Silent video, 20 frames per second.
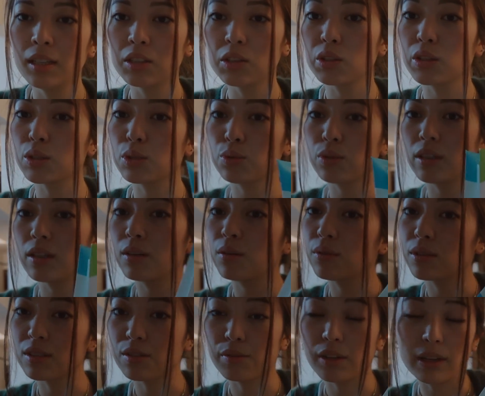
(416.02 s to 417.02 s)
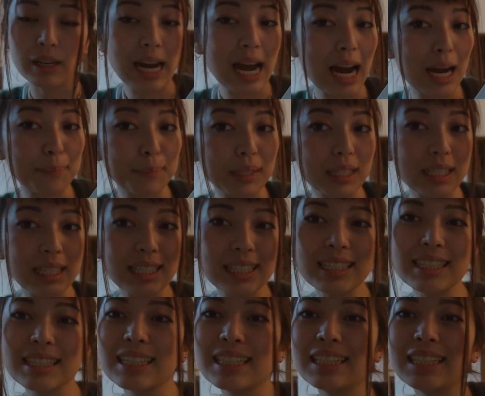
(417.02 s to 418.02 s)
so this one was a very
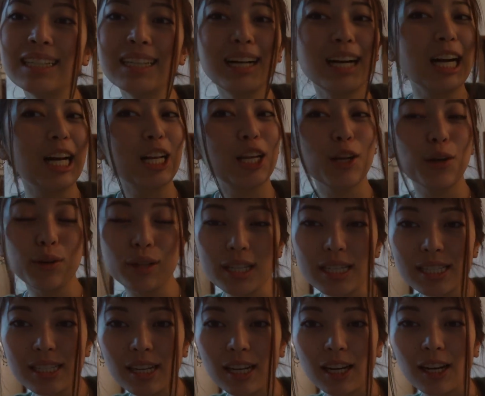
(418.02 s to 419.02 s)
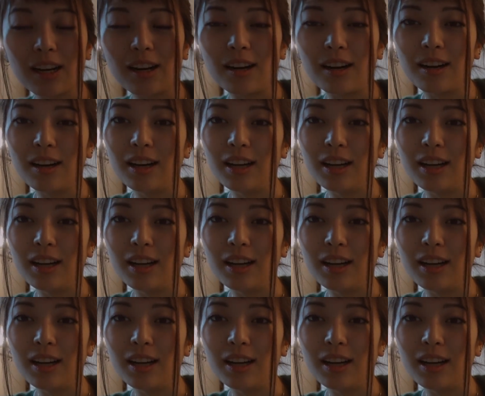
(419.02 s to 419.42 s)
happy notice that I got